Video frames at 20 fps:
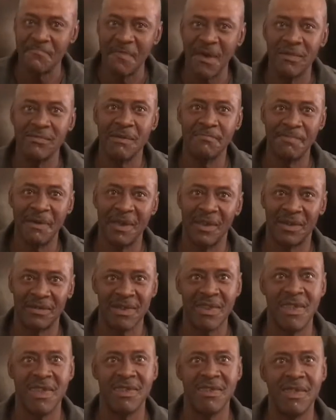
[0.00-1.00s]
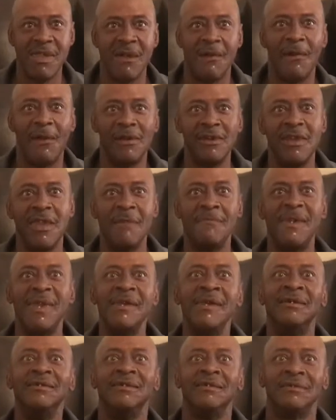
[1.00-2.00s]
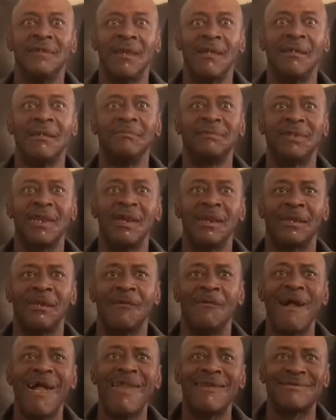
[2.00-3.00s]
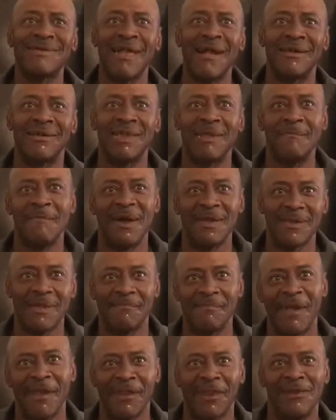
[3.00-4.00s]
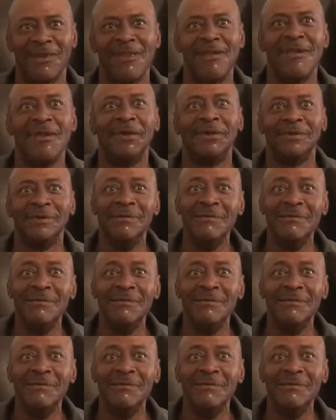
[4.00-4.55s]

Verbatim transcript: motherfucker can't hear, hear me. Tell them take the white out of their motherfucking ears.